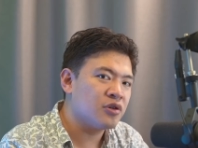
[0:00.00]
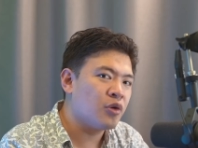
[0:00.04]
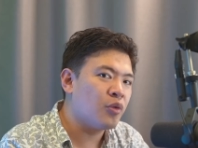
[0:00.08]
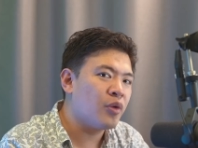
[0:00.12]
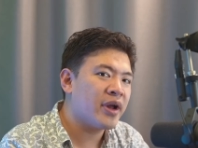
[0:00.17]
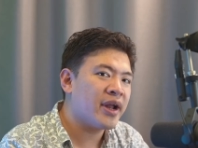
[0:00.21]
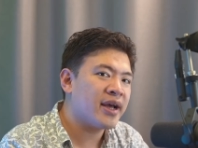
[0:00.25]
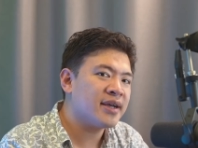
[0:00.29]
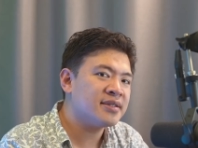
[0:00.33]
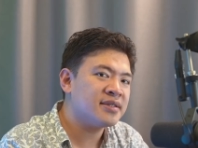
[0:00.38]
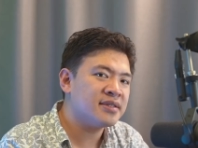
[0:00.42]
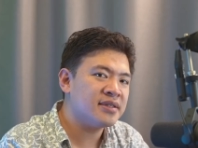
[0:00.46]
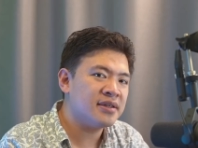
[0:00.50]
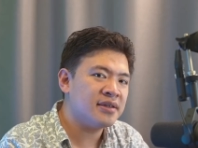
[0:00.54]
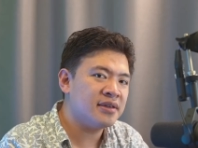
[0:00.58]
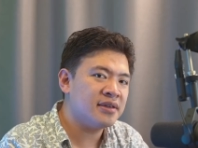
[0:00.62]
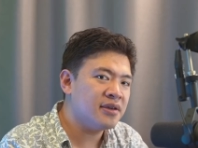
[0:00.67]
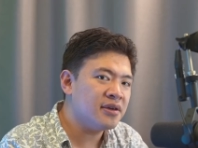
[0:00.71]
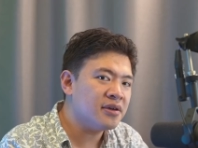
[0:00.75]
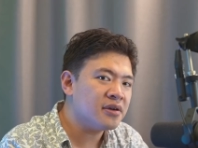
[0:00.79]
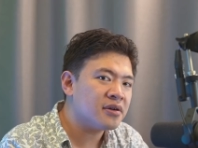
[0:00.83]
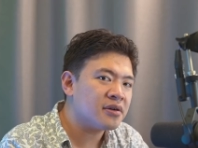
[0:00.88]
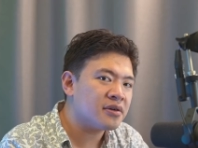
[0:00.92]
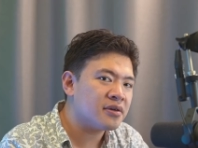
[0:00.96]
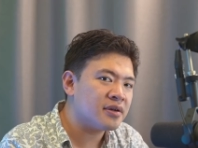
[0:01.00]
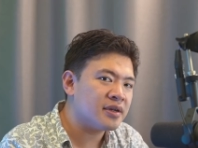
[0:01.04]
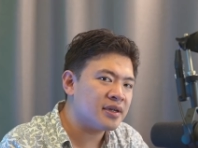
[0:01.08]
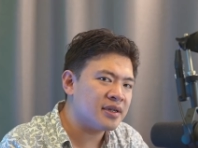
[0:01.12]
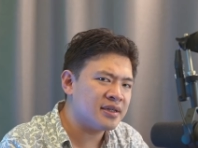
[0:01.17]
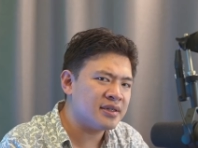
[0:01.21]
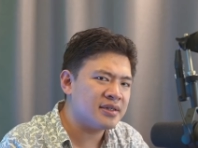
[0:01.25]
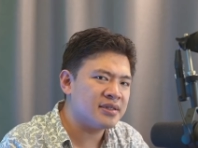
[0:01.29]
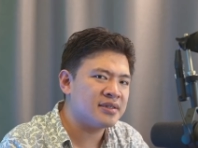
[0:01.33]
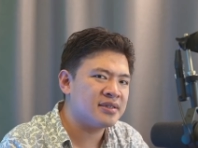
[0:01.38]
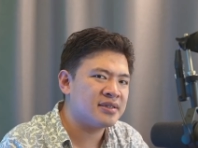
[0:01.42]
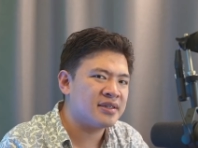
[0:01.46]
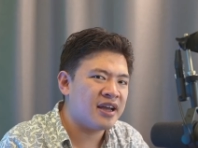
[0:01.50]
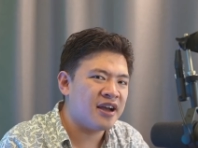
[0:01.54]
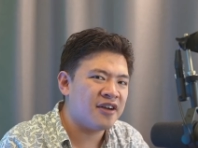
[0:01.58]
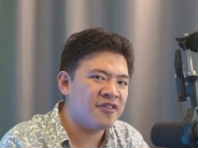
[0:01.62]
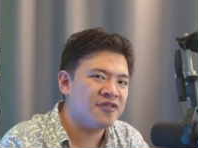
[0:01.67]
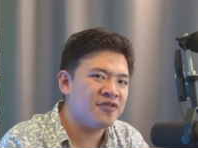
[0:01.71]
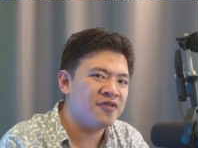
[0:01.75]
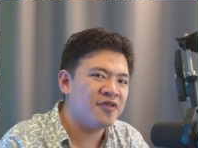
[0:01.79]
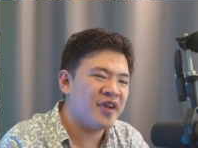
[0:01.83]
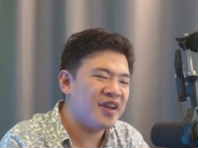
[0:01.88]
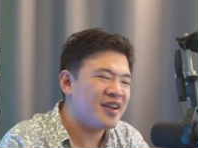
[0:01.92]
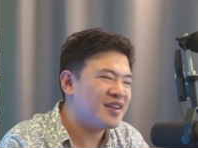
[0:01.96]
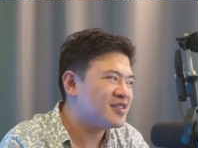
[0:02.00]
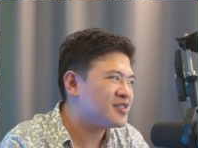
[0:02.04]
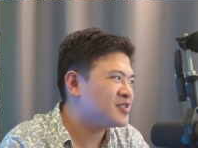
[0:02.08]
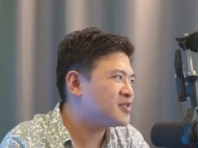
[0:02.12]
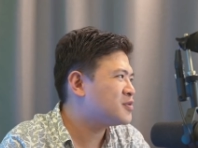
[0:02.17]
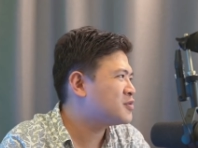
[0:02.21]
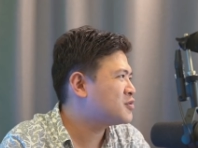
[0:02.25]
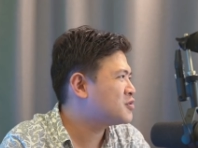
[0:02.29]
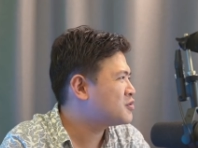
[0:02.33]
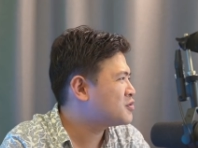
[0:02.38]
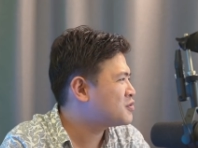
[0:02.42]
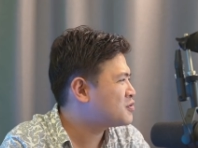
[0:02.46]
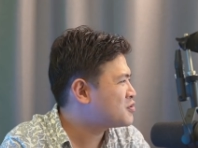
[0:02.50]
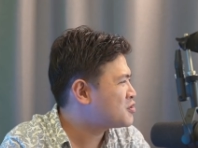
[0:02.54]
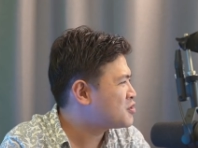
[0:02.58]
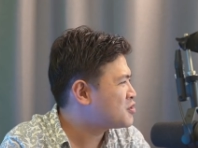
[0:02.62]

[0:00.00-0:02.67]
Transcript: So what I see here is that phase